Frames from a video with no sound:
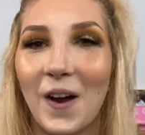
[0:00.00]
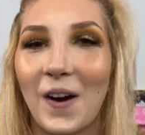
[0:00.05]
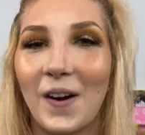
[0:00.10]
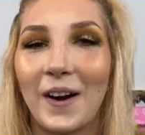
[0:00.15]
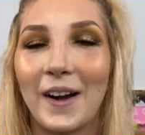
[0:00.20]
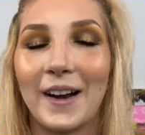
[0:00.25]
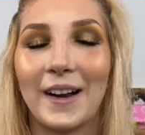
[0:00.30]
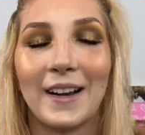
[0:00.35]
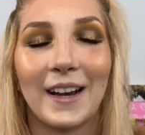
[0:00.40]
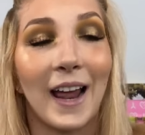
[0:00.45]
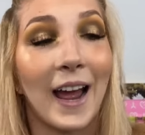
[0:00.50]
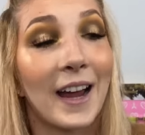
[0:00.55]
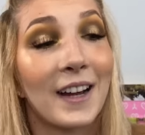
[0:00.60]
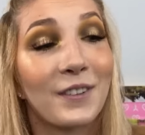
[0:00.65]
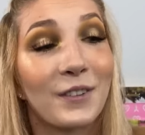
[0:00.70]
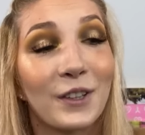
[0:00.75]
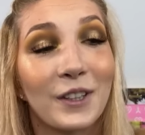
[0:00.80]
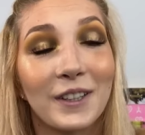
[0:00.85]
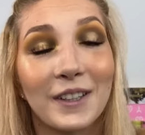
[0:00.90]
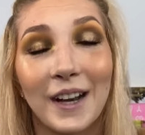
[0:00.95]
All right,
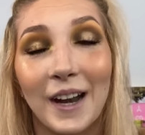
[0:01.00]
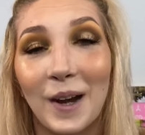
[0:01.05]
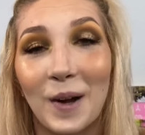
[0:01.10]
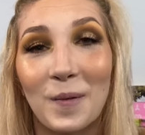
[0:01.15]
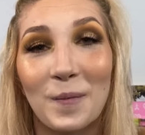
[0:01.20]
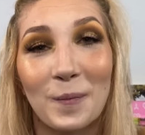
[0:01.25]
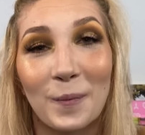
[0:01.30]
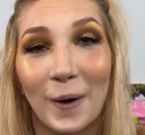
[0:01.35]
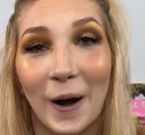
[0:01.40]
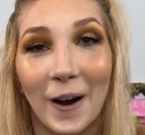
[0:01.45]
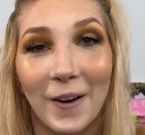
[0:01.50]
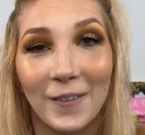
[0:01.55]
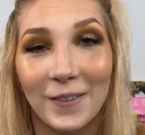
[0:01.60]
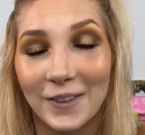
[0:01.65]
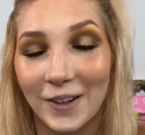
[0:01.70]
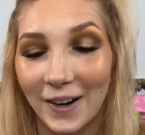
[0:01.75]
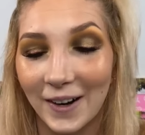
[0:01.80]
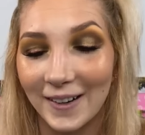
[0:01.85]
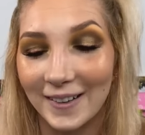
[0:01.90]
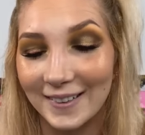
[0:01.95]
lashes and brows
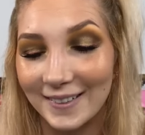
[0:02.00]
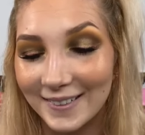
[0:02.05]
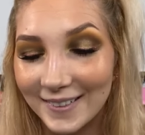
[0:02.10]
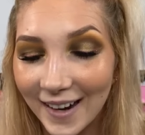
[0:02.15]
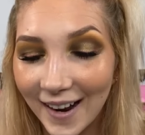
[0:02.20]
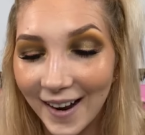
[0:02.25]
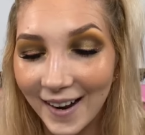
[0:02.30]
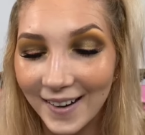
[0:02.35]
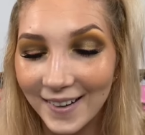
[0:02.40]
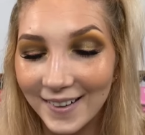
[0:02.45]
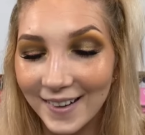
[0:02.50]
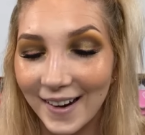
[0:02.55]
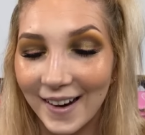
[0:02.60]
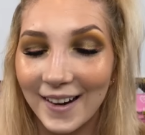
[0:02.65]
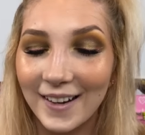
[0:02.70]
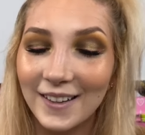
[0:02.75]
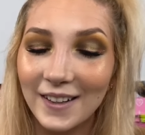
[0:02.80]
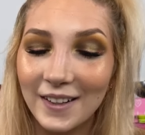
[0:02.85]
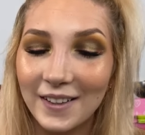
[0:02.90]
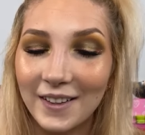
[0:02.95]
are done,
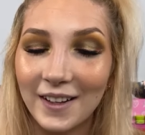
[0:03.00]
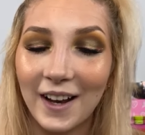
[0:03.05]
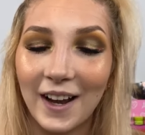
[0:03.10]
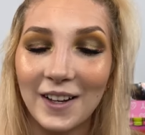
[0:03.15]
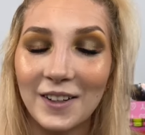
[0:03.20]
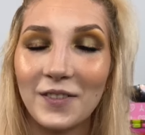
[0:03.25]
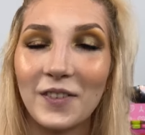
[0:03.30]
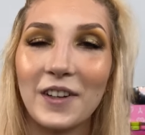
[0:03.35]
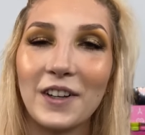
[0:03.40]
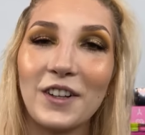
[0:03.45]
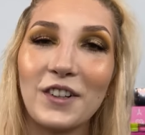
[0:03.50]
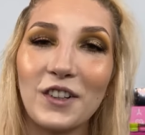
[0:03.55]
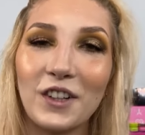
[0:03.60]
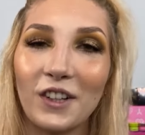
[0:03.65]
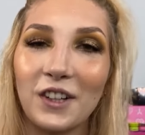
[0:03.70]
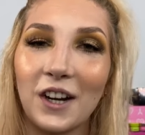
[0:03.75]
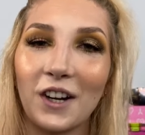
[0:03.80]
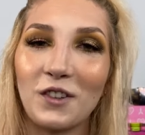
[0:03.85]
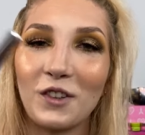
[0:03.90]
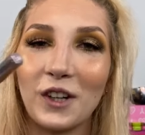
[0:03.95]
and then the last finishing
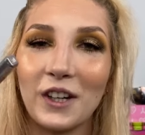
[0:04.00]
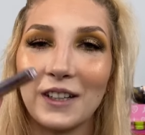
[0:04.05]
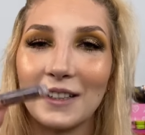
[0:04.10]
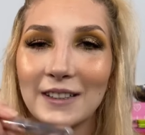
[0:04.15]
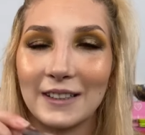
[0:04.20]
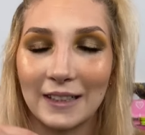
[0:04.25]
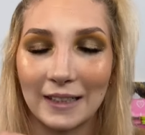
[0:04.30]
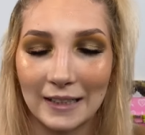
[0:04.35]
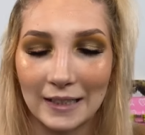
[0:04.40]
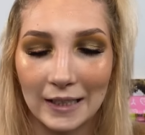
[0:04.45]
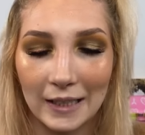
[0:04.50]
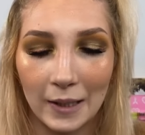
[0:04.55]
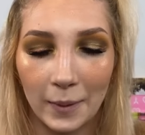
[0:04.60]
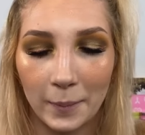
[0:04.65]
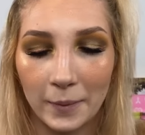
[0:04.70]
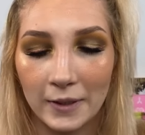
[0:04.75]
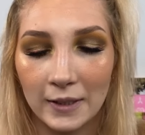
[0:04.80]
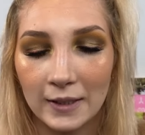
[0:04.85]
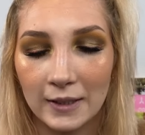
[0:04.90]
touch is the lips.